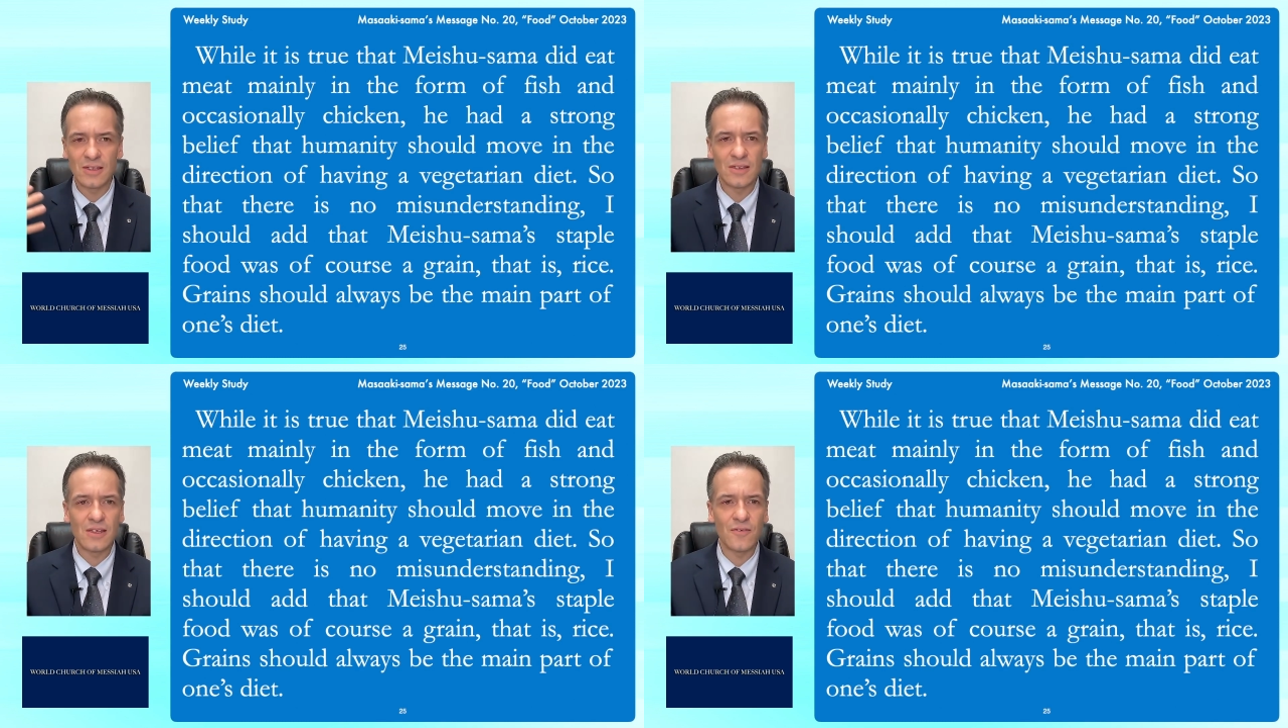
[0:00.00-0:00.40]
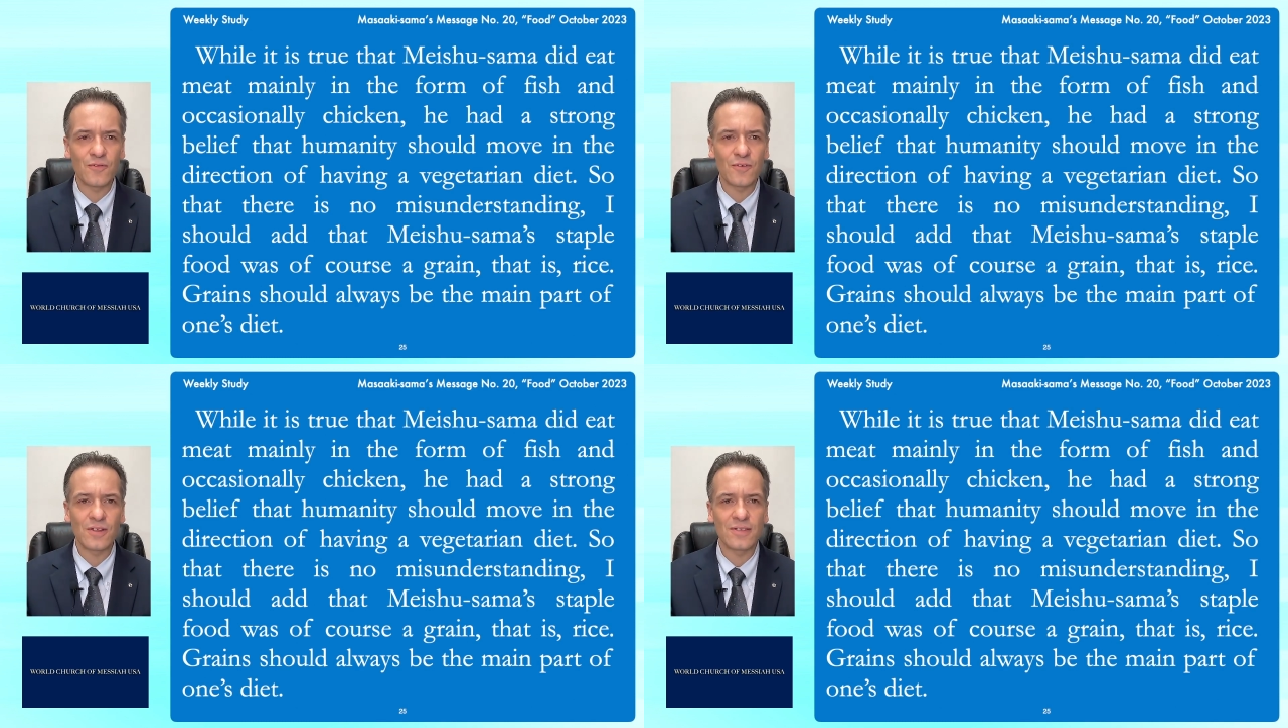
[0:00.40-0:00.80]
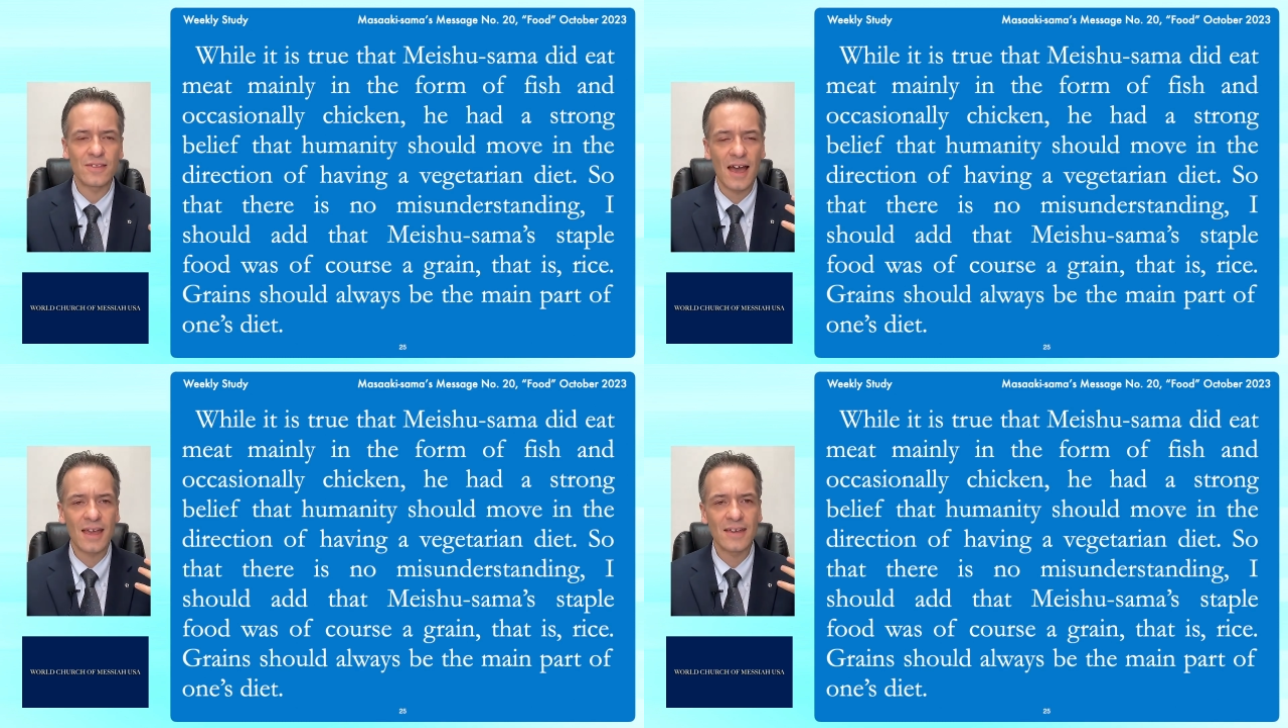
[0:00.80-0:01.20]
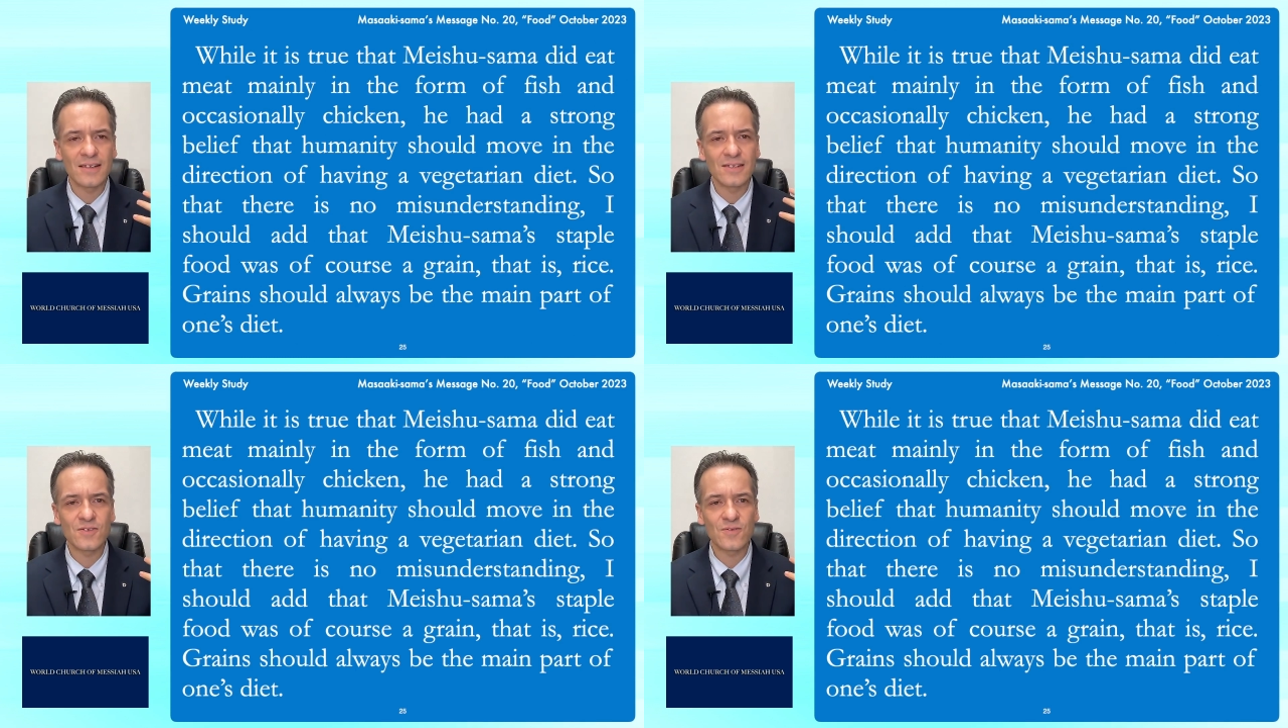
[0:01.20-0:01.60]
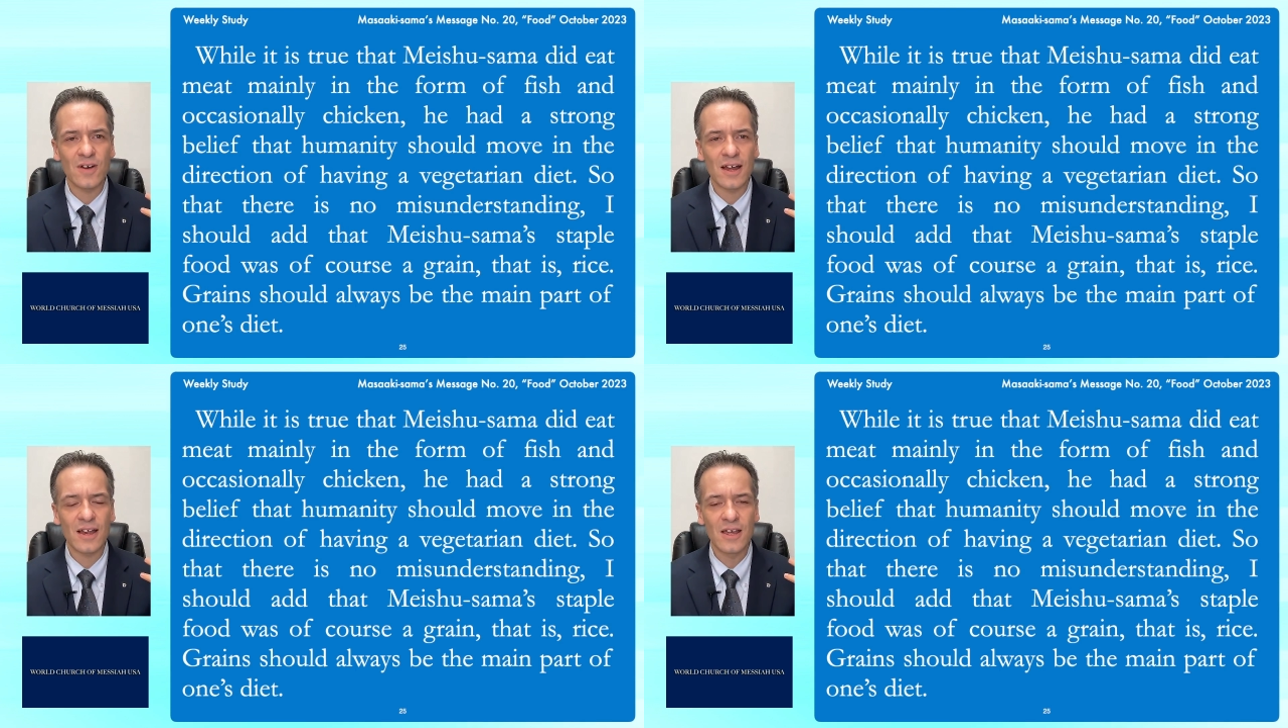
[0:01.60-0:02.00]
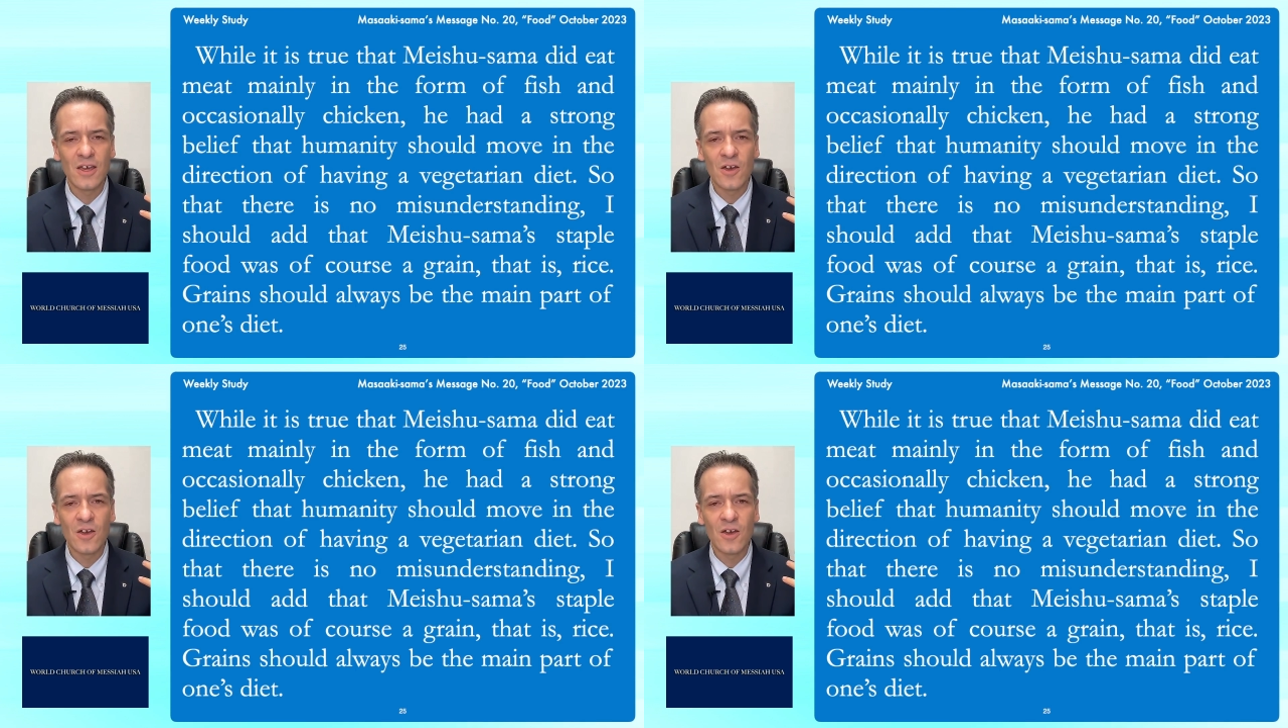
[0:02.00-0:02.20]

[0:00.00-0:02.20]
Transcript: different diets, right,